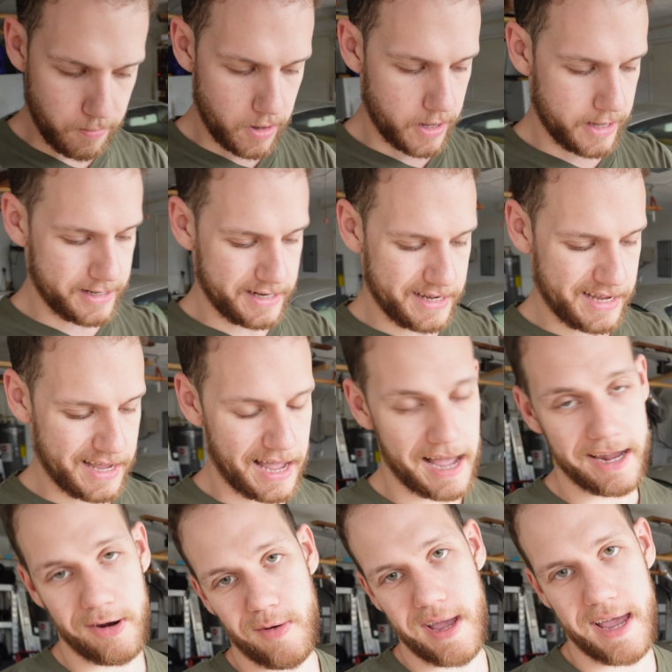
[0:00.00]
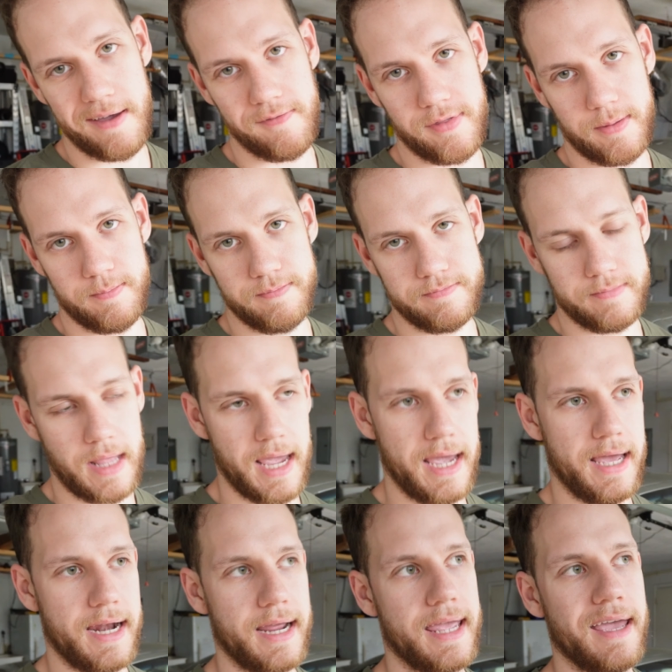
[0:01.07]
but I don't have them,
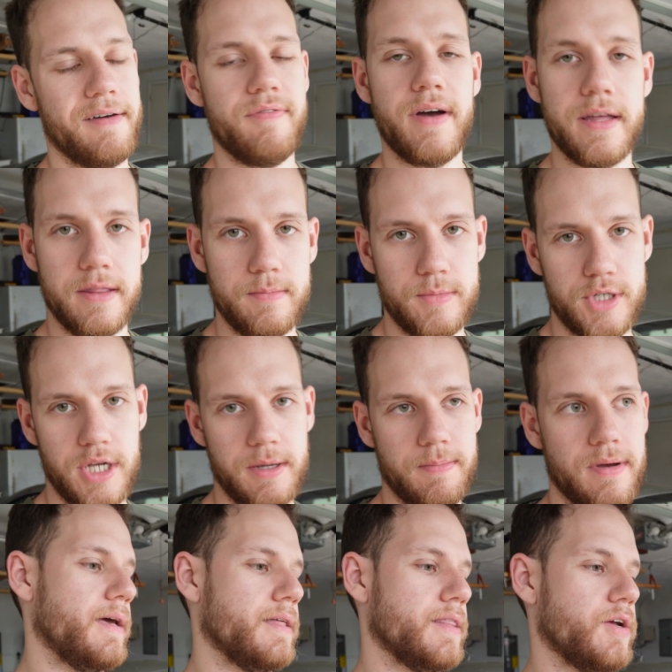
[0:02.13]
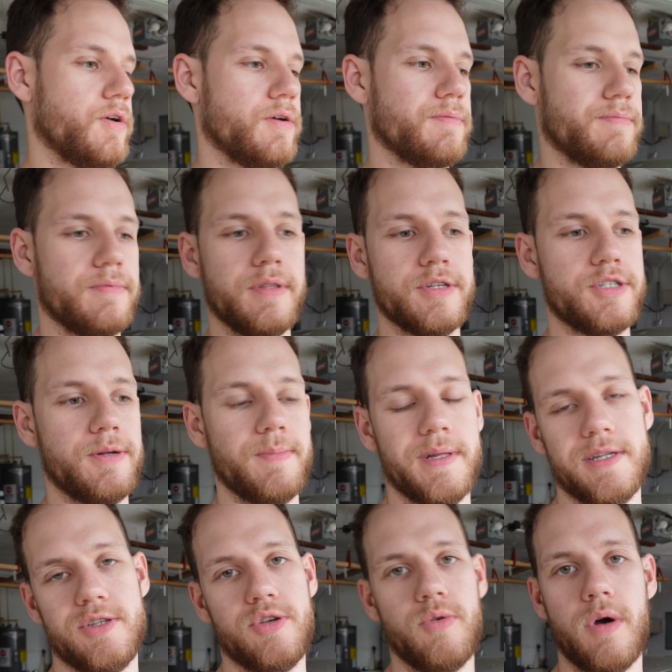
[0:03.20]
and I can't find them cheap. They're
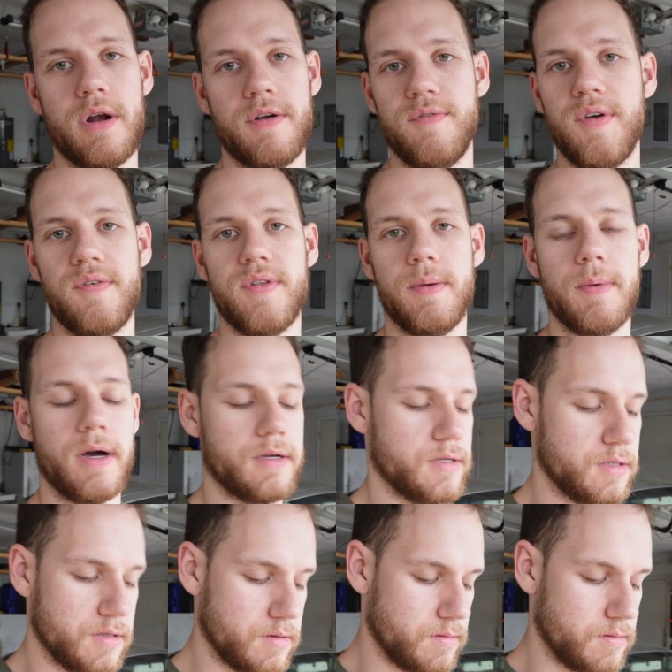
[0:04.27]
legitimately 250 bucks.